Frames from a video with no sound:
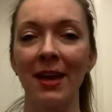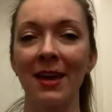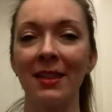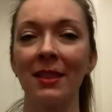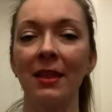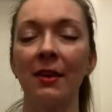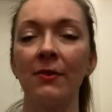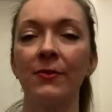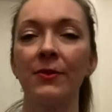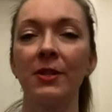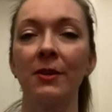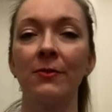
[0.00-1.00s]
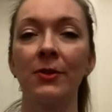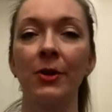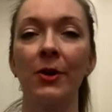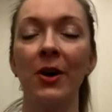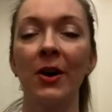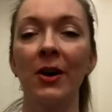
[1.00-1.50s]
and lift of your
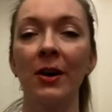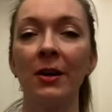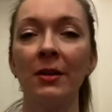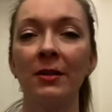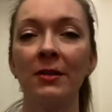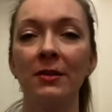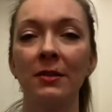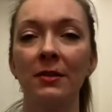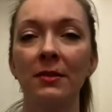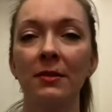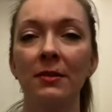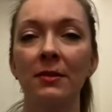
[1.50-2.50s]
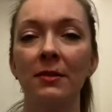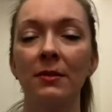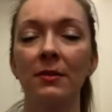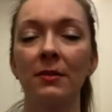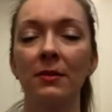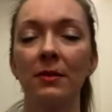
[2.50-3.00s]
heart.
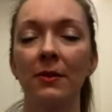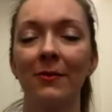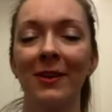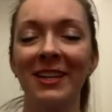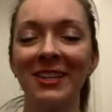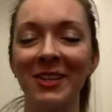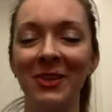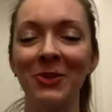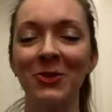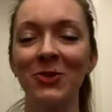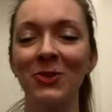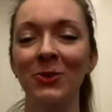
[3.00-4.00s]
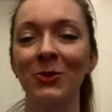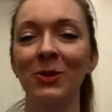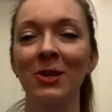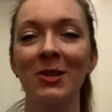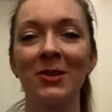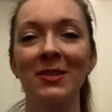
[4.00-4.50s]
Finding your
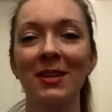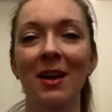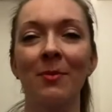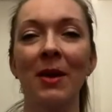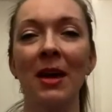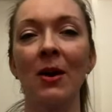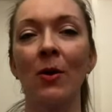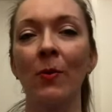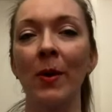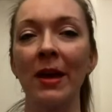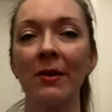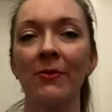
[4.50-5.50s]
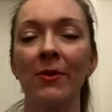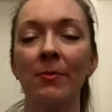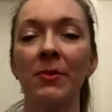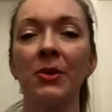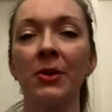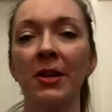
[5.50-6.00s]
shoulders coming away
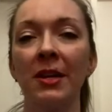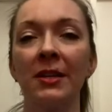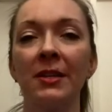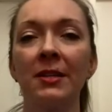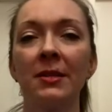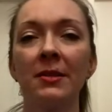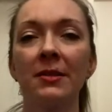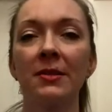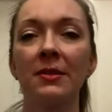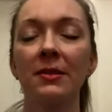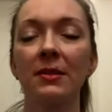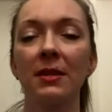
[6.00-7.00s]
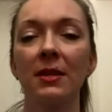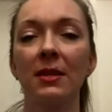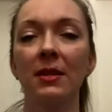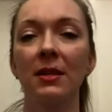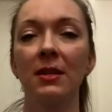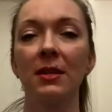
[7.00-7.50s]
from your ears
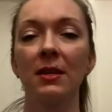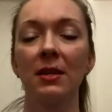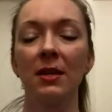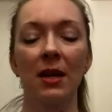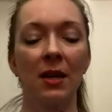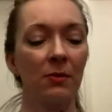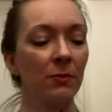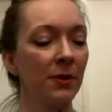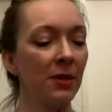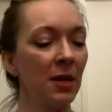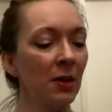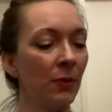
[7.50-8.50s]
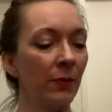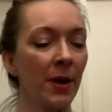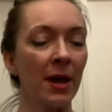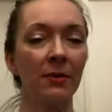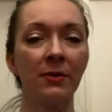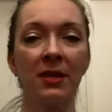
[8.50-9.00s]
and really
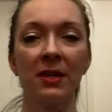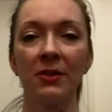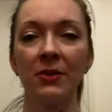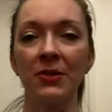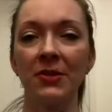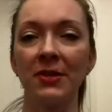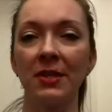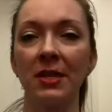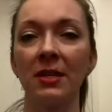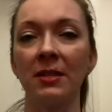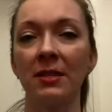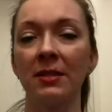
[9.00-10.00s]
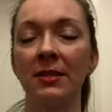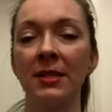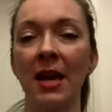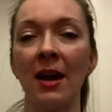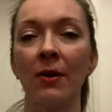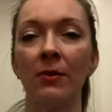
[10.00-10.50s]
grounding your seat
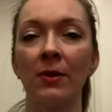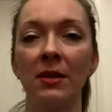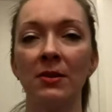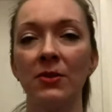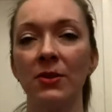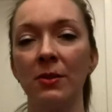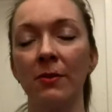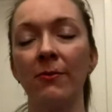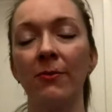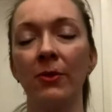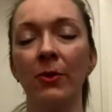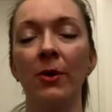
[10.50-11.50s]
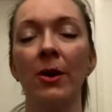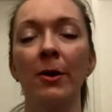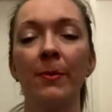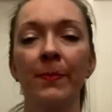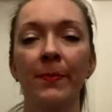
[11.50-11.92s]
down into the floor.